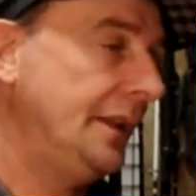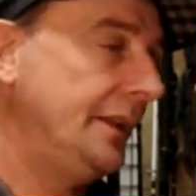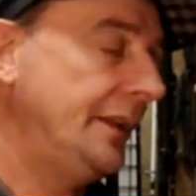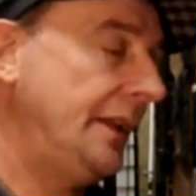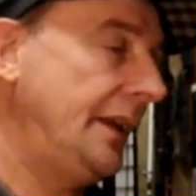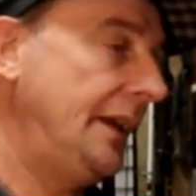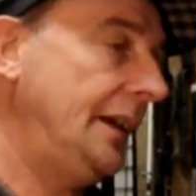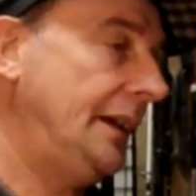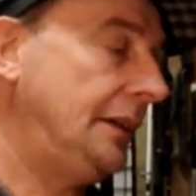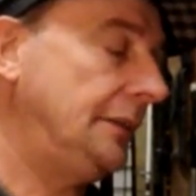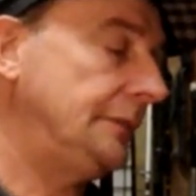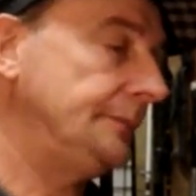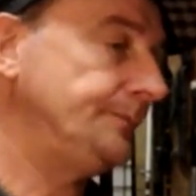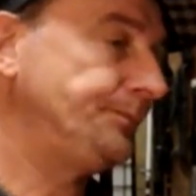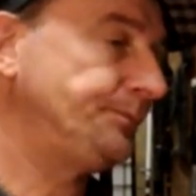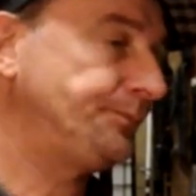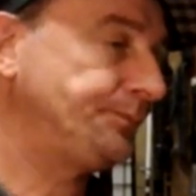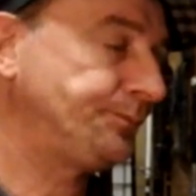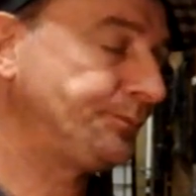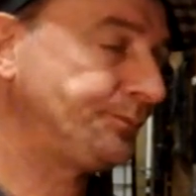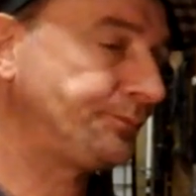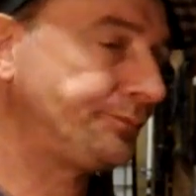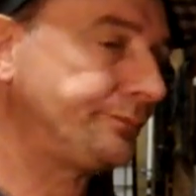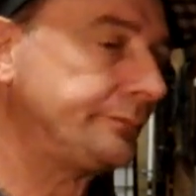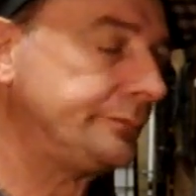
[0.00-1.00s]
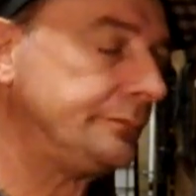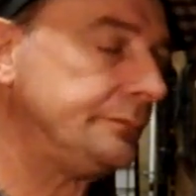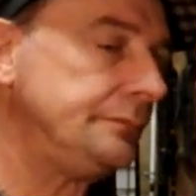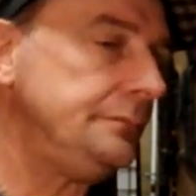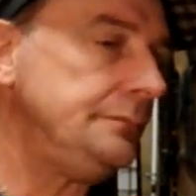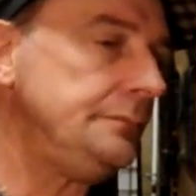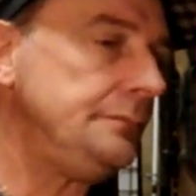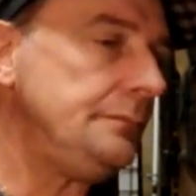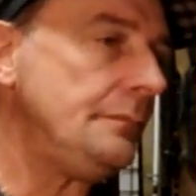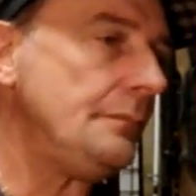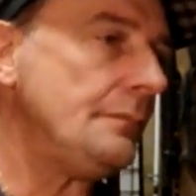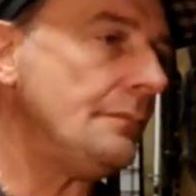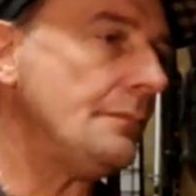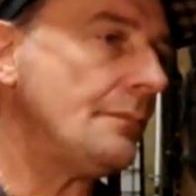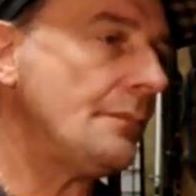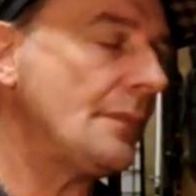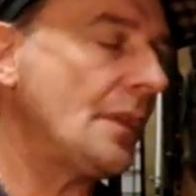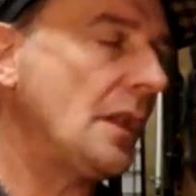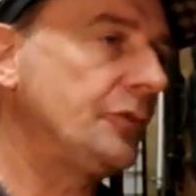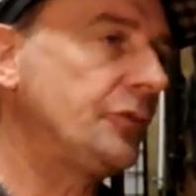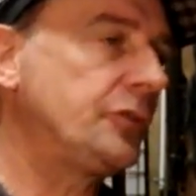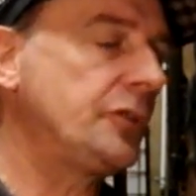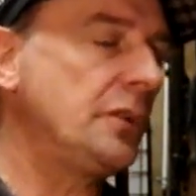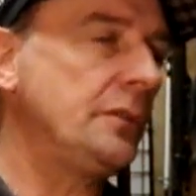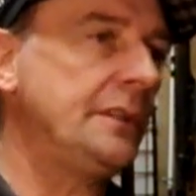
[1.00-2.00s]
Now,
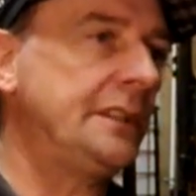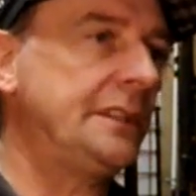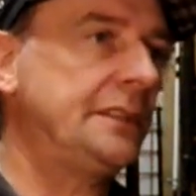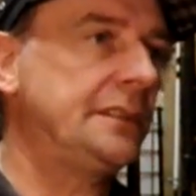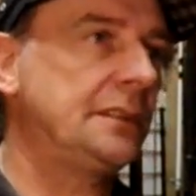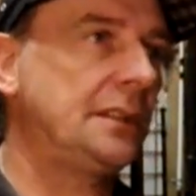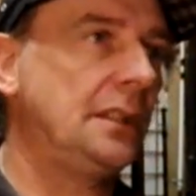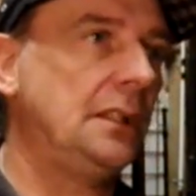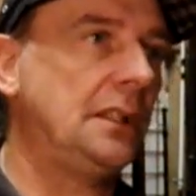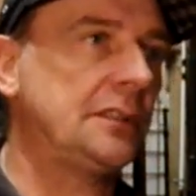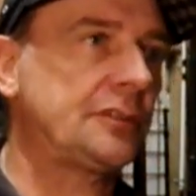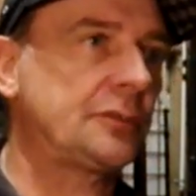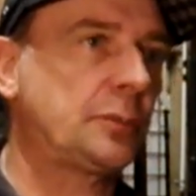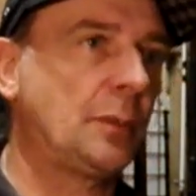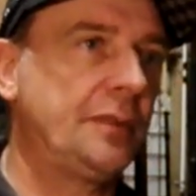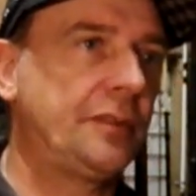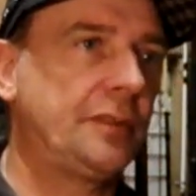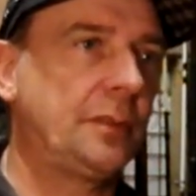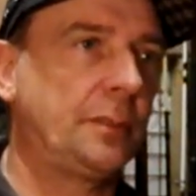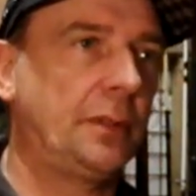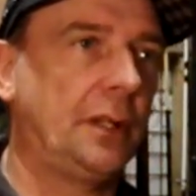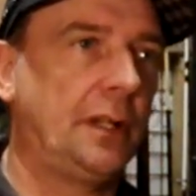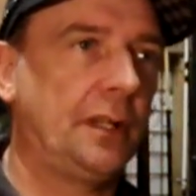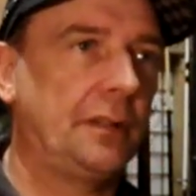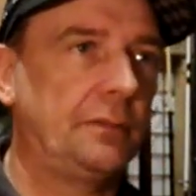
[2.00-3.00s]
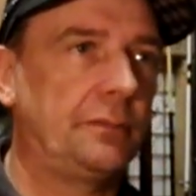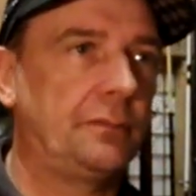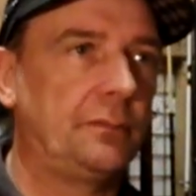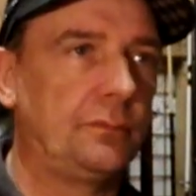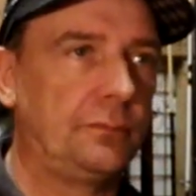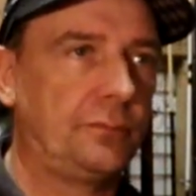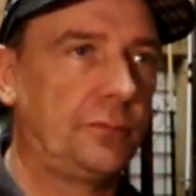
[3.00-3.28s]
during the last winter when I